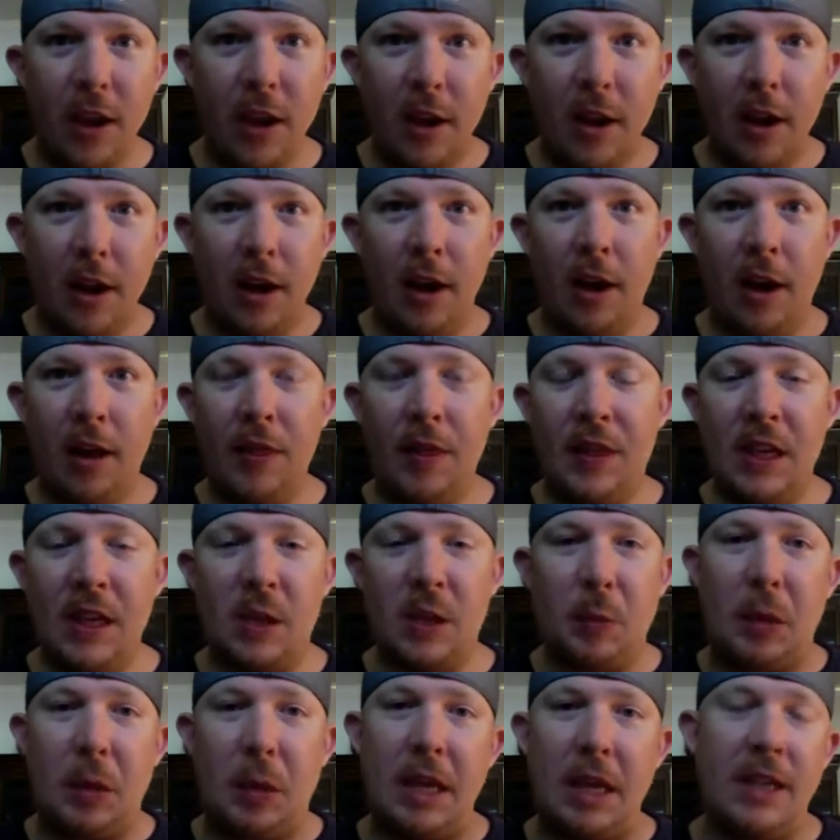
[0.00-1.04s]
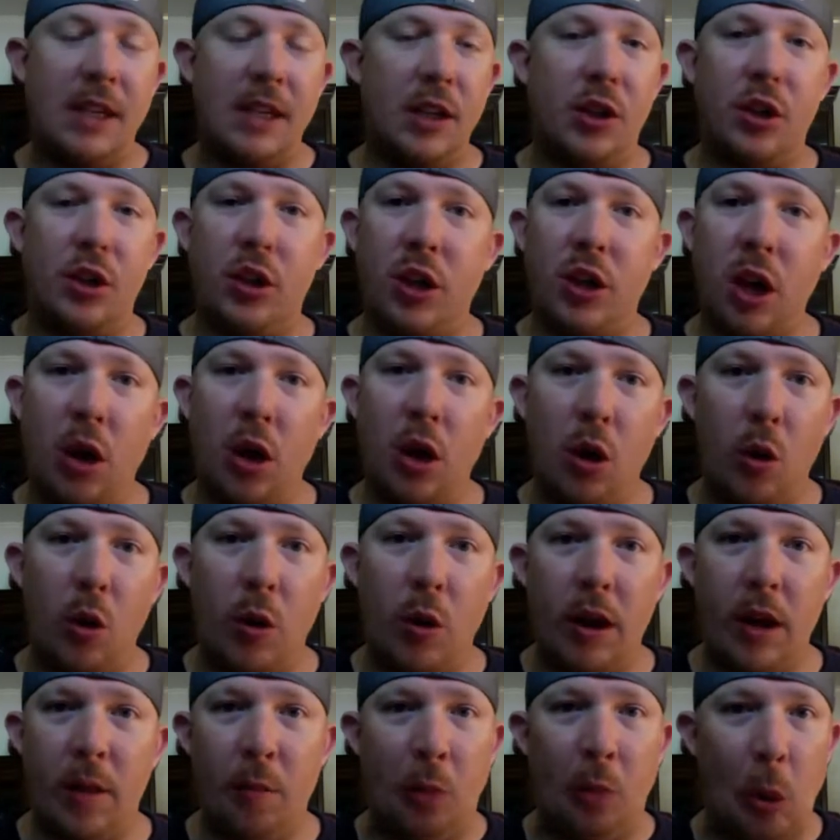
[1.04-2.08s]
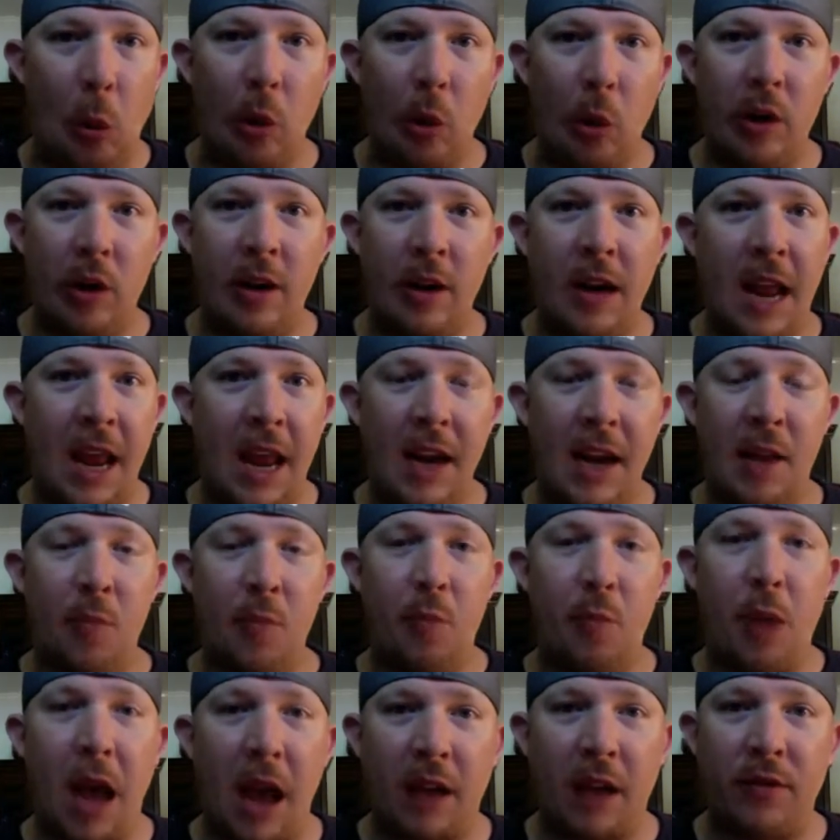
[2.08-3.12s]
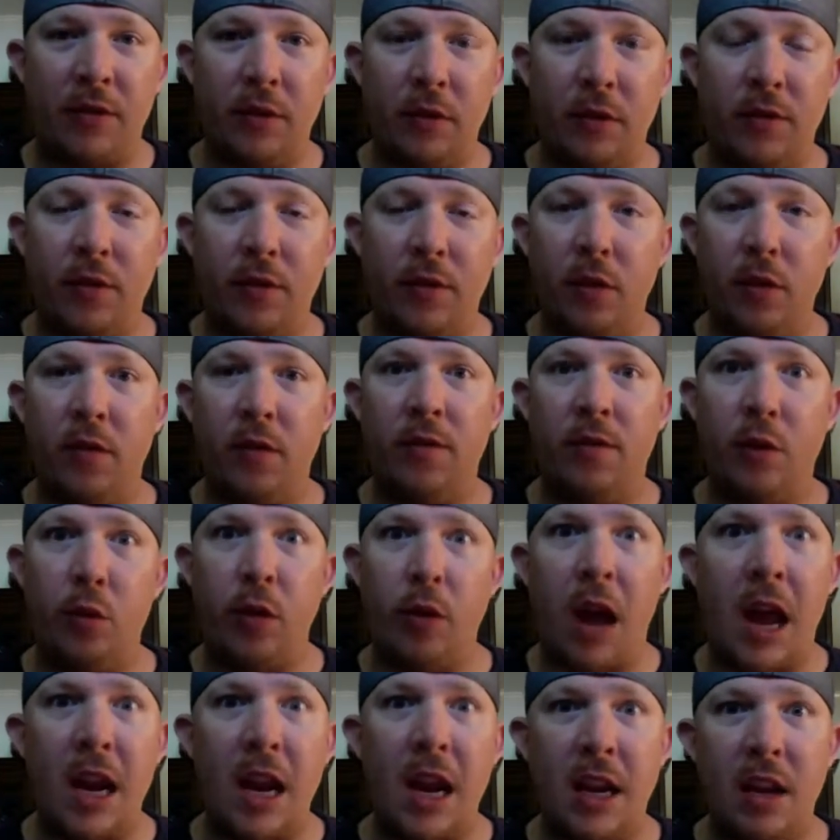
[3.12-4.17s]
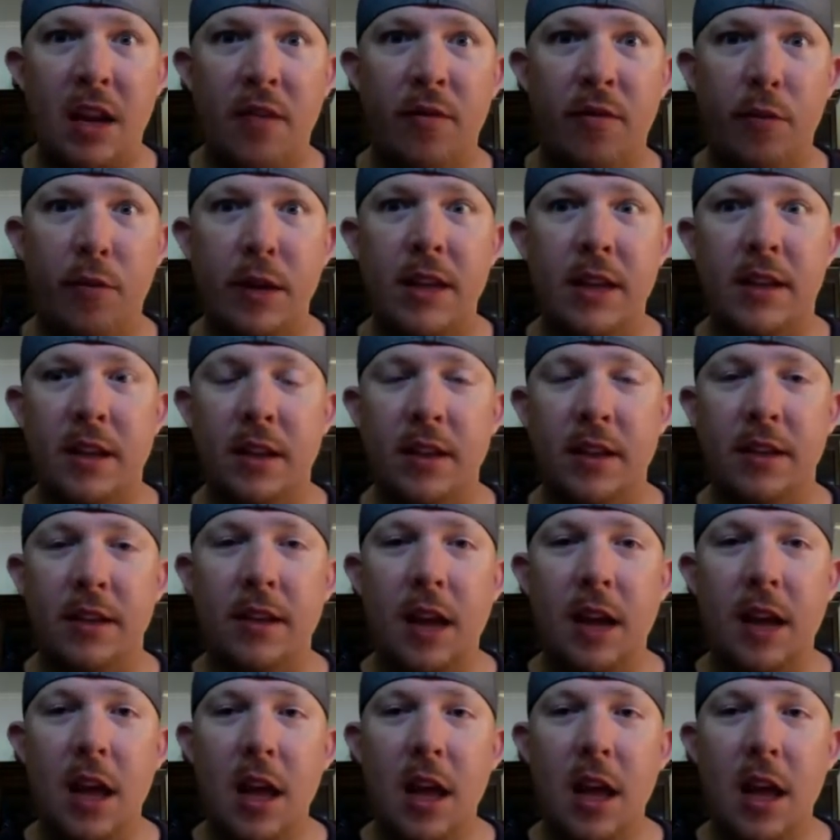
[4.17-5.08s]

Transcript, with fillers: Uh, this piece is so important and impactful for a variety of reasons.